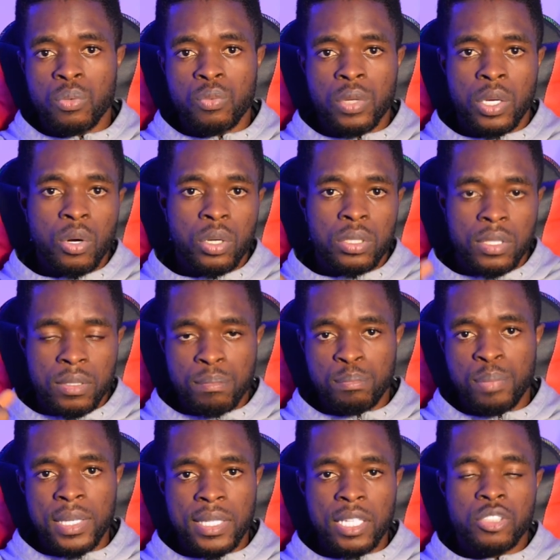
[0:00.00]
we got
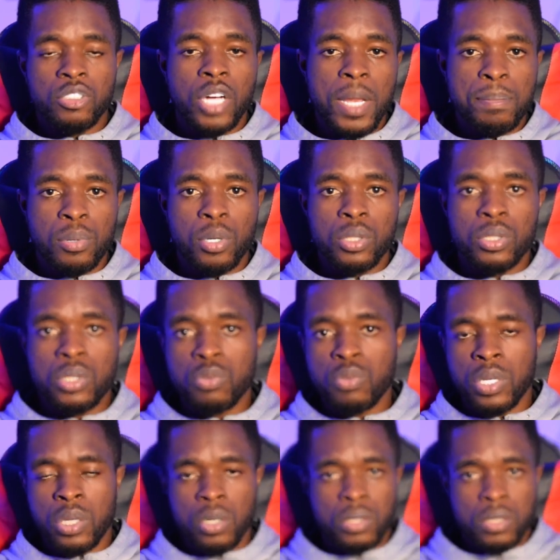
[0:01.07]
better tripods, we
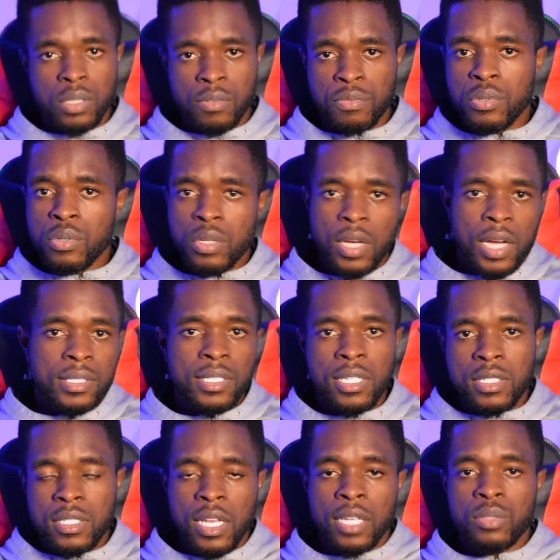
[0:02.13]
got a few gadgets
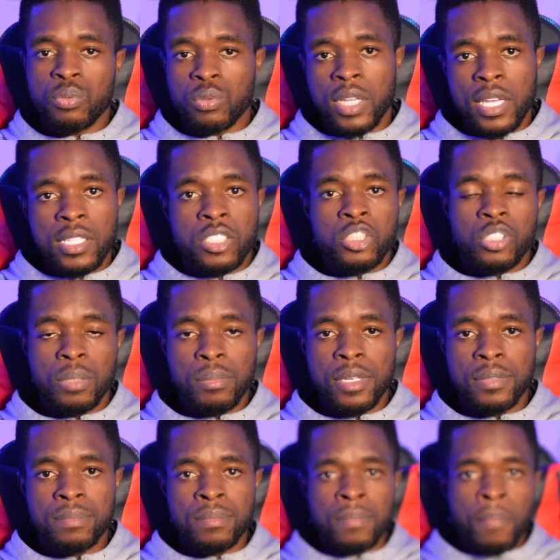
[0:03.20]
that we aid
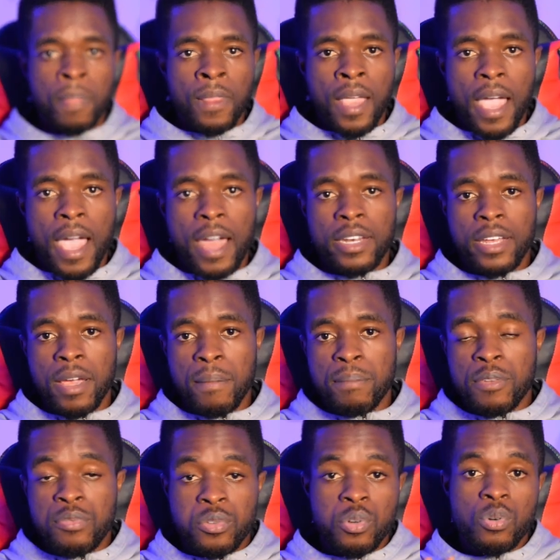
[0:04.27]
streaming. And
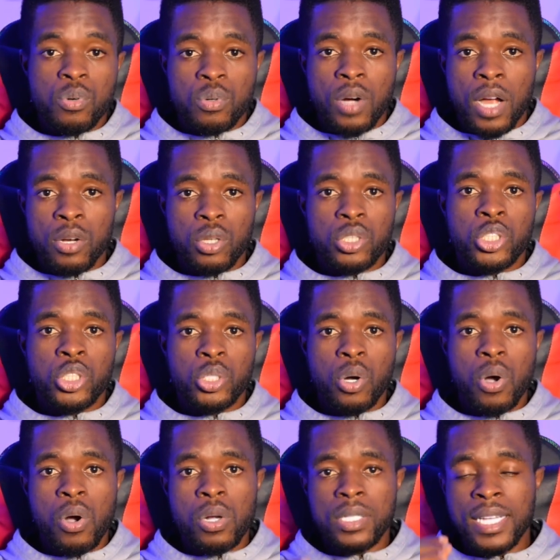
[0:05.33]
if you are not sure
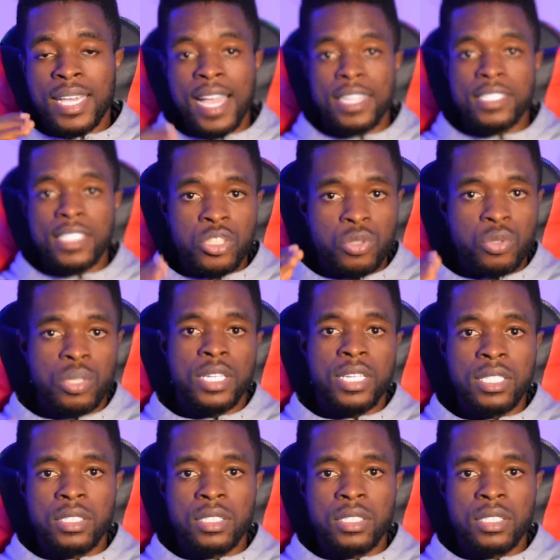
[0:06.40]
the gadgets you need